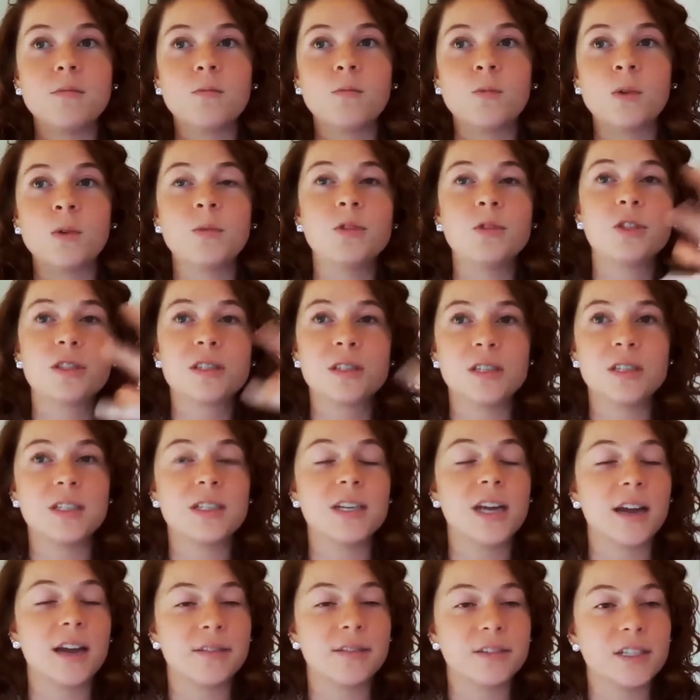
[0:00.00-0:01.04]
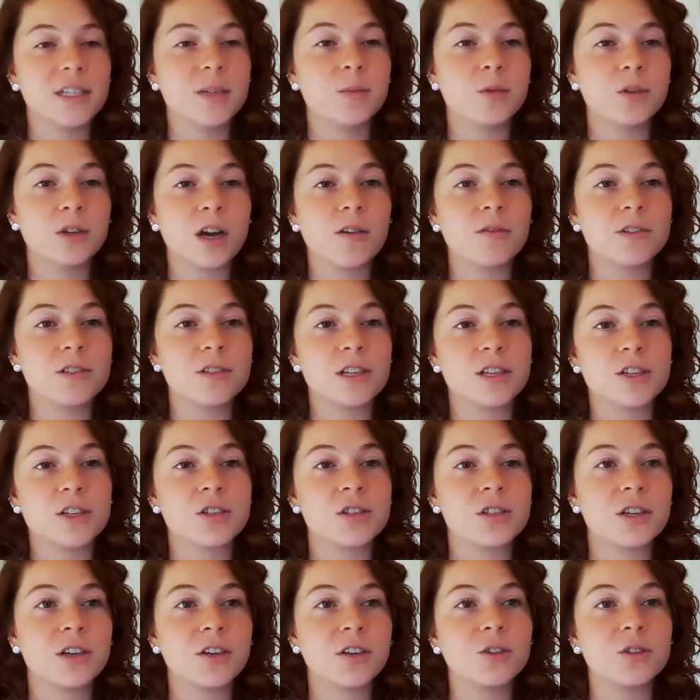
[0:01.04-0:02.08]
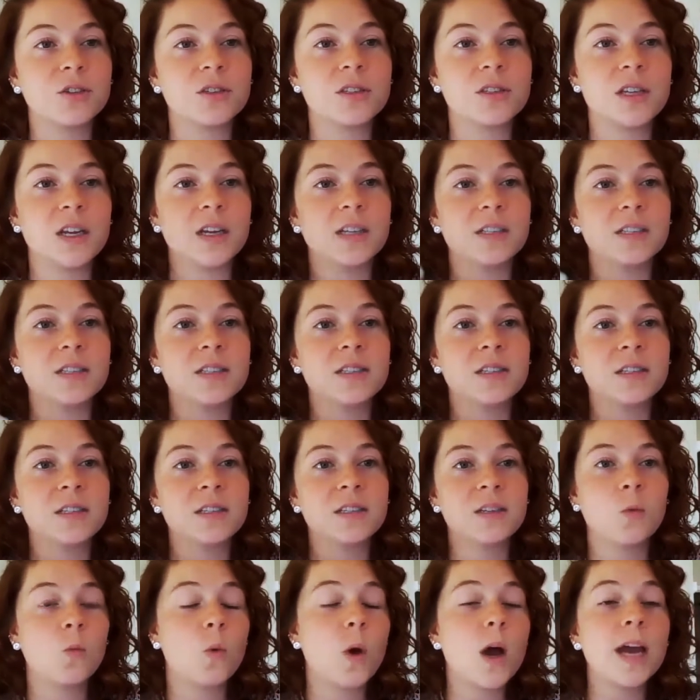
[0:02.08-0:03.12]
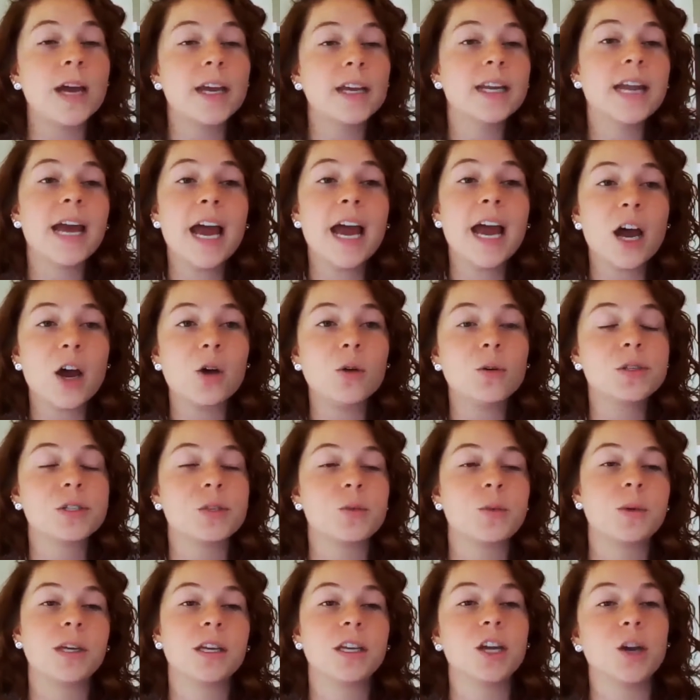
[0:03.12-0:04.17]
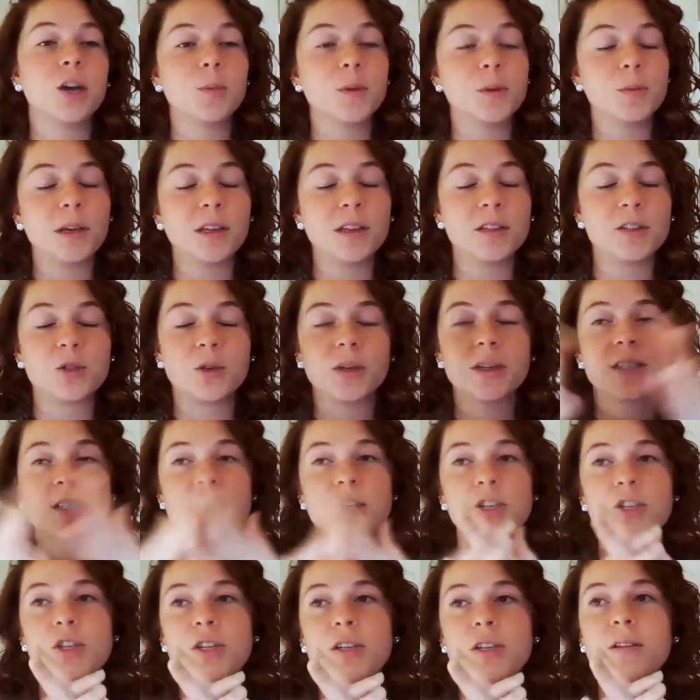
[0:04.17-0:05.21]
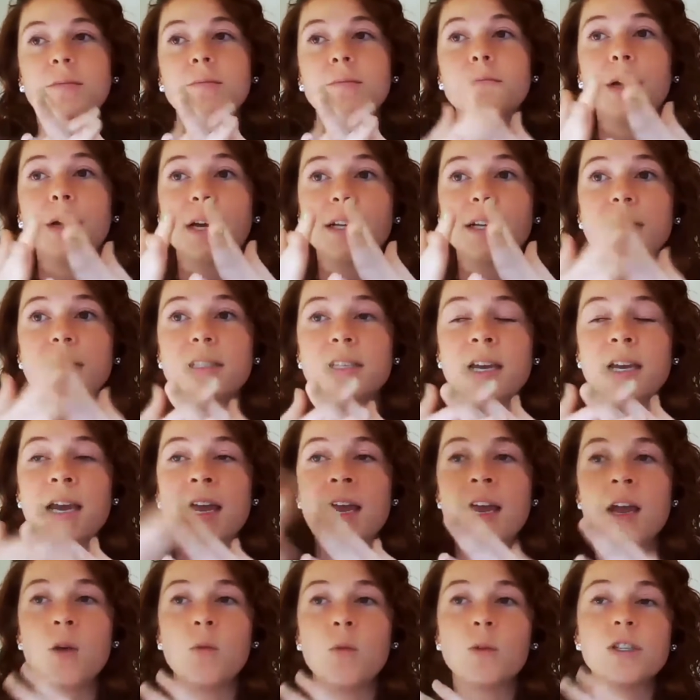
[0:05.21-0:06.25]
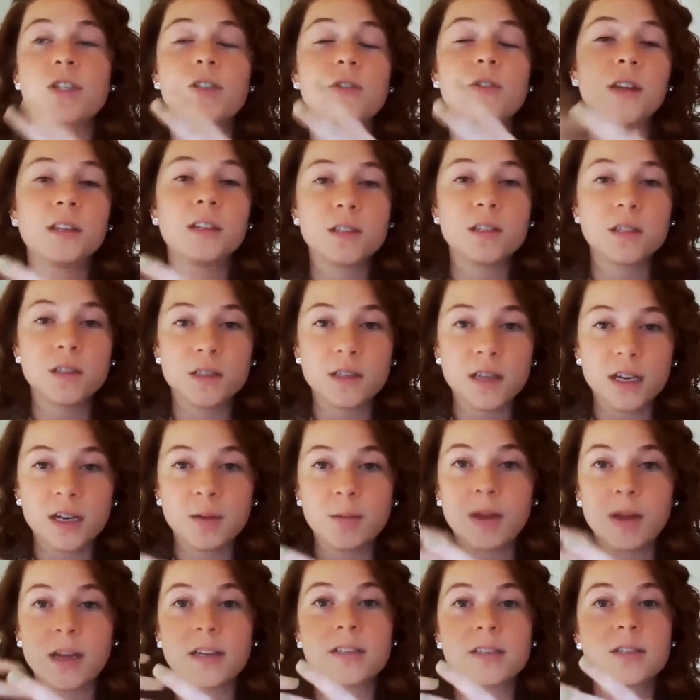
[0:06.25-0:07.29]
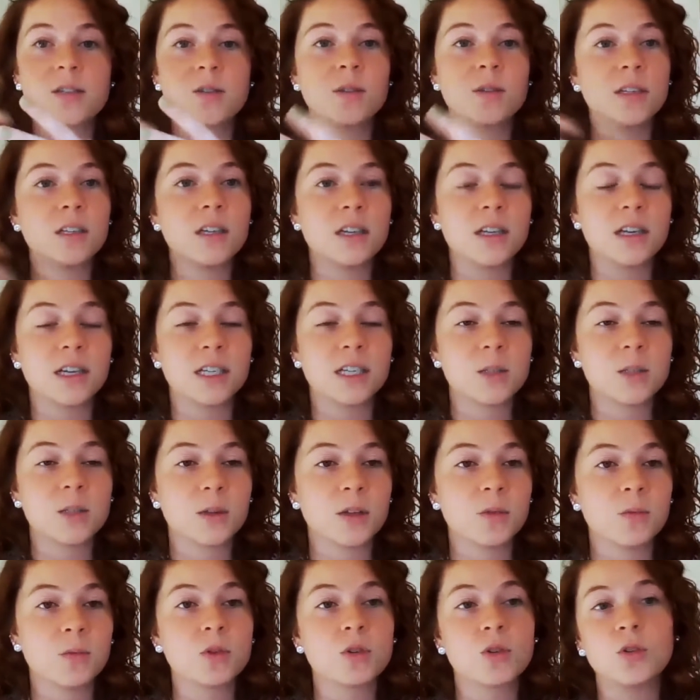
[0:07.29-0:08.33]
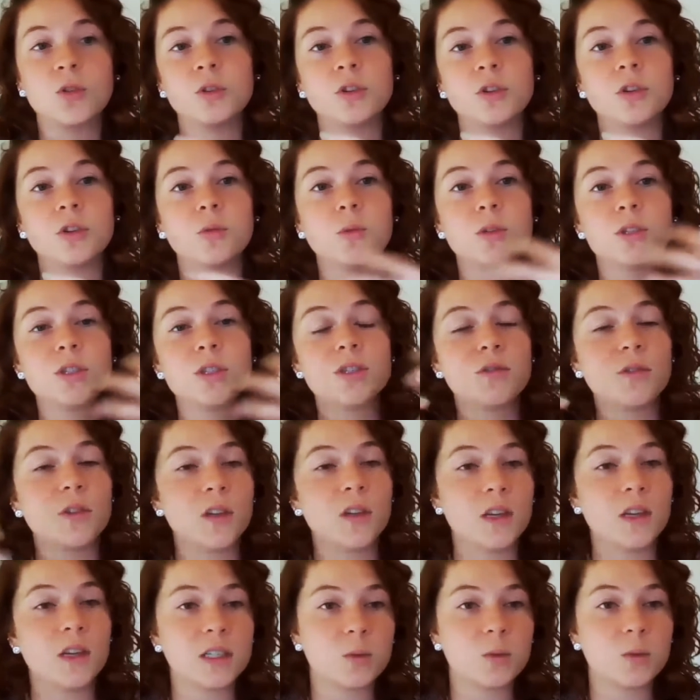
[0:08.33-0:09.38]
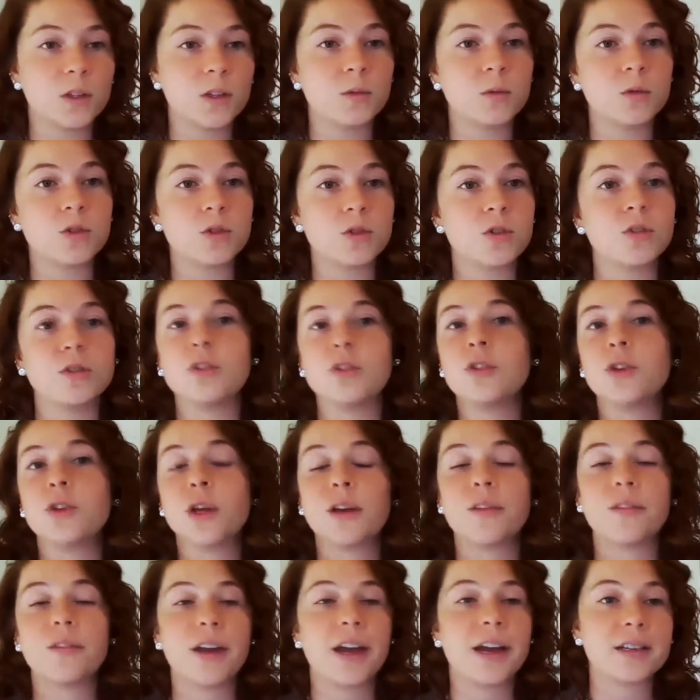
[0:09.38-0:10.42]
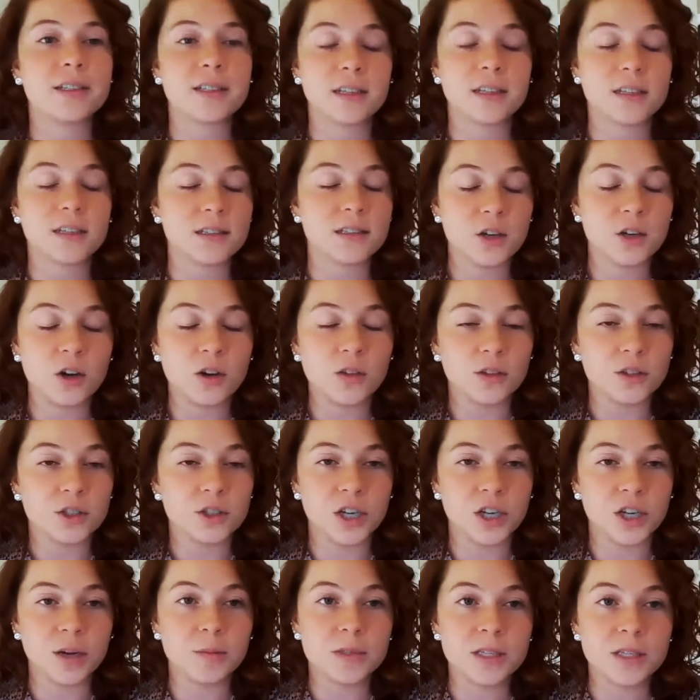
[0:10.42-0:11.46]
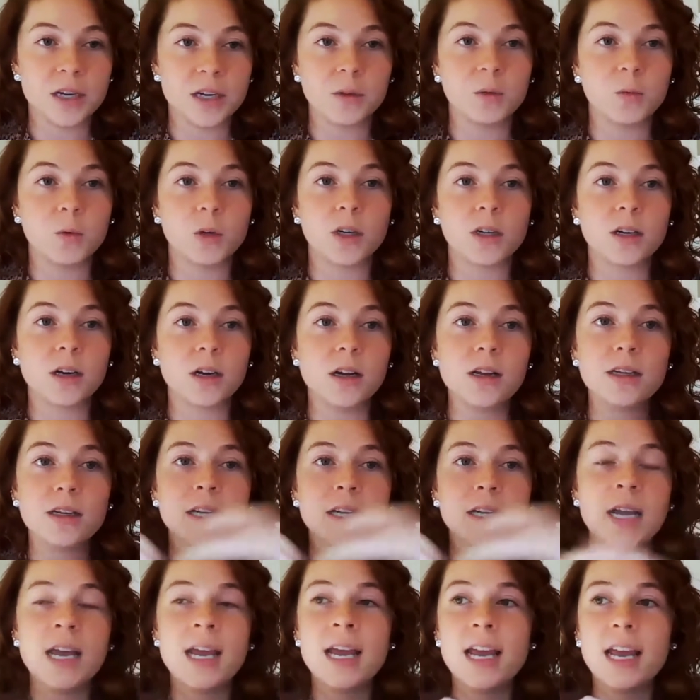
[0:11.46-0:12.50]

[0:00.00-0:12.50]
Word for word: We would just need to have a deeper conversation to understand why and how, so we can help you make the transition. But once you get into the database, you then connect with a recruiter. Once you've connected with a recruiter, you have access to all the jobs that we work on.